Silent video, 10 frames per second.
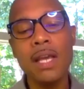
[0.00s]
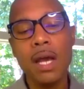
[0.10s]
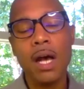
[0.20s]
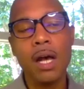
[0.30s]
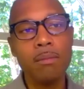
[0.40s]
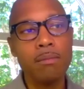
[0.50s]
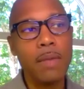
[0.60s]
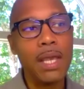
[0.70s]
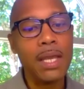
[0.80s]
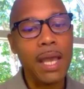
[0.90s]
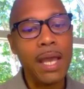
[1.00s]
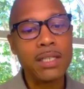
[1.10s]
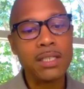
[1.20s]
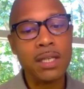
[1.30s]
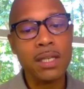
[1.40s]
Um, it
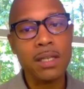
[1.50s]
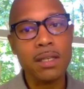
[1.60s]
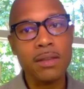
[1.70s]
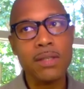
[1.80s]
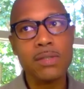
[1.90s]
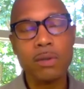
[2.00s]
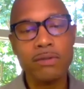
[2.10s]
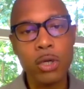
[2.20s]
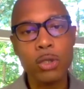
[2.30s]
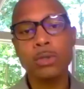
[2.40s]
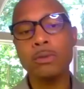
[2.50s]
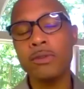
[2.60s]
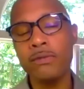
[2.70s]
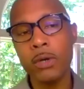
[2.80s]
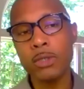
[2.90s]
actually this sort of dirt,
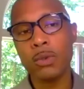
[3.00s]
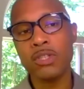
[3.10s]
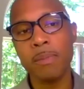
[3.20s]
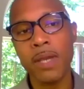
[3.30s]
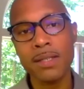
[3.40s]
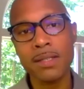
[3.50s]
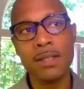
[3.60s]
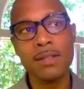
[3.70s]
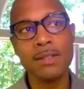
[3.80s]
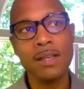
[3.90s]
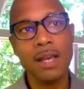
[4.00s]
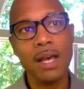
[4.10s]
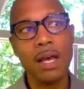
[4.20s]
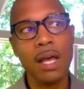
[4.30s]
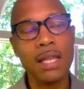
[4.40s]
virtual space has
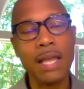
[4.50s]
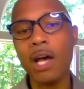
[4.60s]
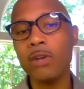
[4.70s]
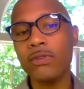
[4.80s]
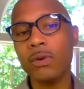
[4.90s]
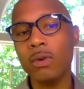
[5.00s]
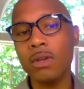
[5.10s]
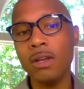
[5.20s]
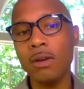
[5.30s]
allowed for you know